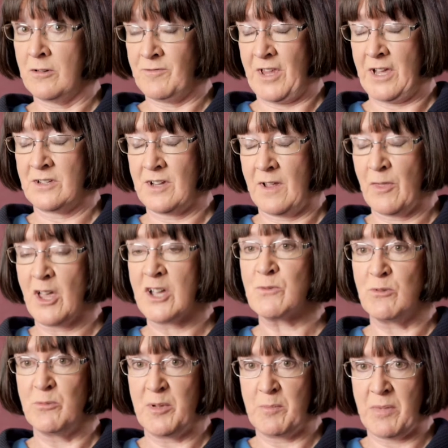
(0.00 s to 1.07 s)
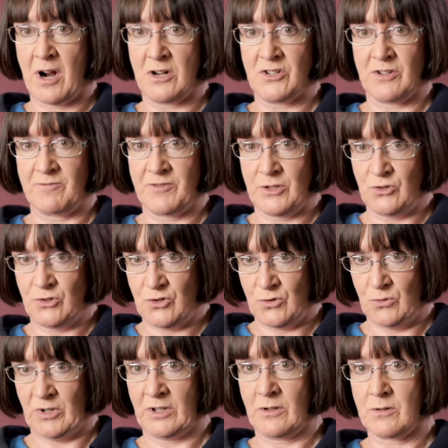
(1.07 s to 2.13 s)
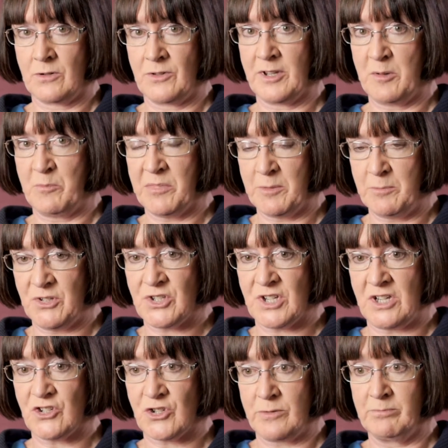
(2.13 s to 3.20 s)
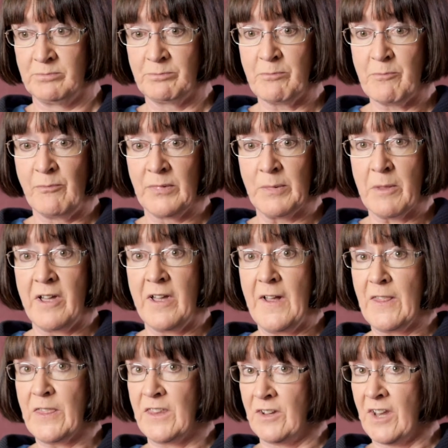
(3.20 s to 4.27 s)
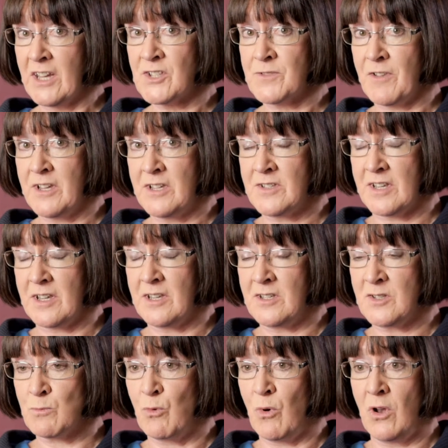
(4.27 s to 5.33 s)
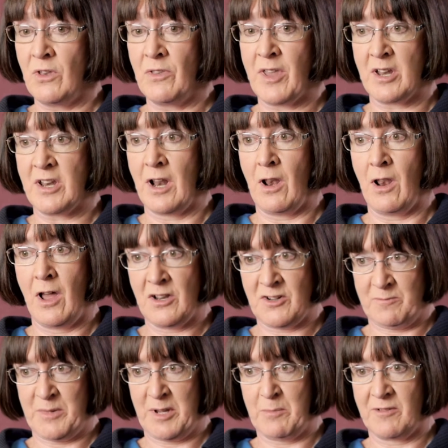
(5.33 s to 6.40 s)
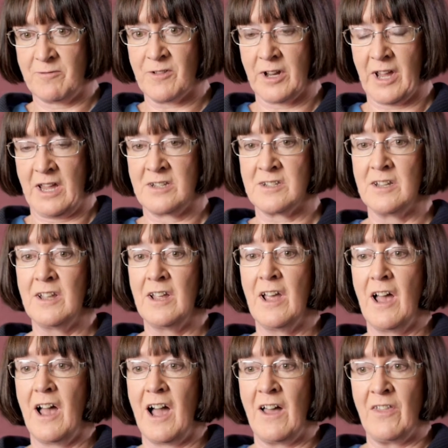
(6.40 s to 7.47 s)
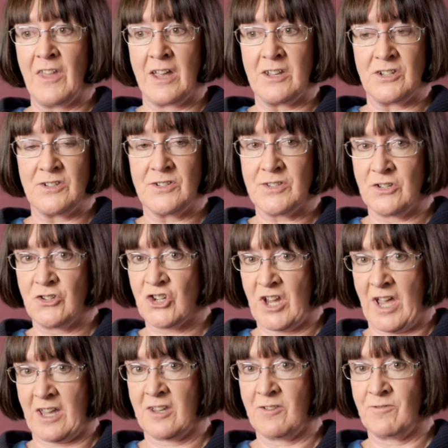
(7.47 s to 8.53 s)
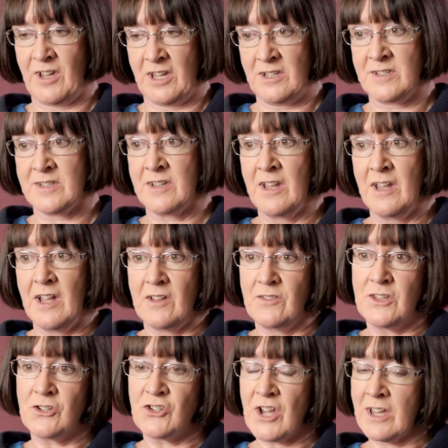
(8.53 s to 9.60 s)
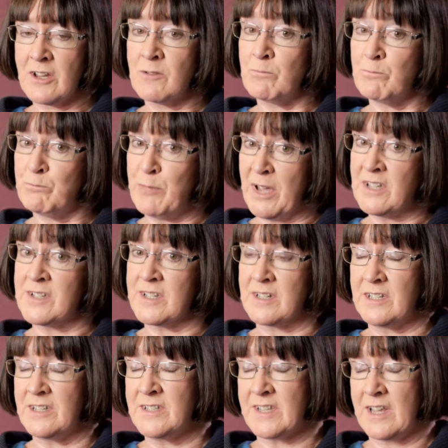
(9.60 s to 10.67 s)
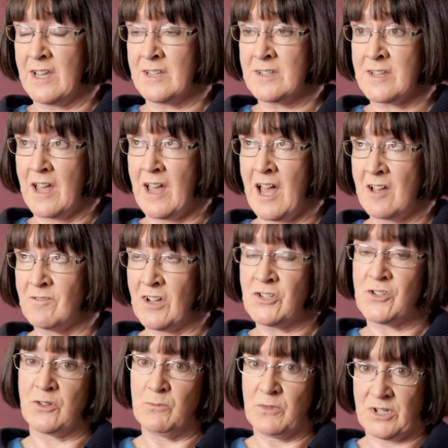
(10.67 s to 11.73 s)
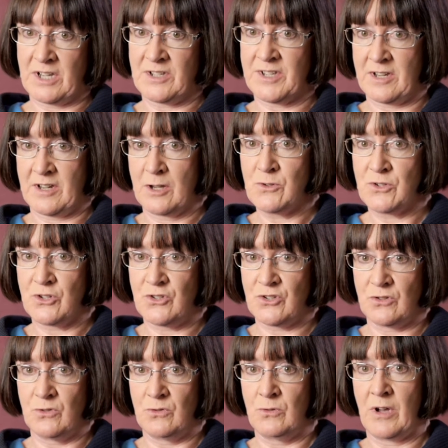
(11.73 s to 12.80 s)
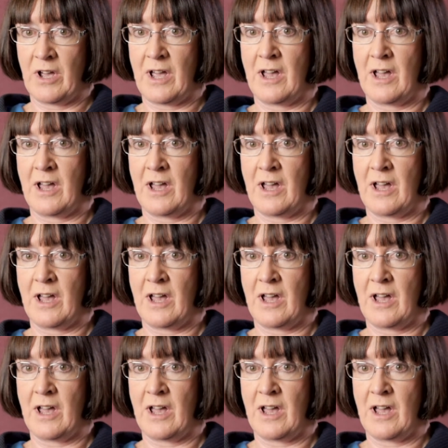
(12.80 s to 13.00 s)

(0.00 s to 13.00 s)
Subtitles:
of that, and that will be part of the doing or the implementation. The next phase is one that a lot of people forget, and that is the check phase. The check basically says, have I done what I set out to do?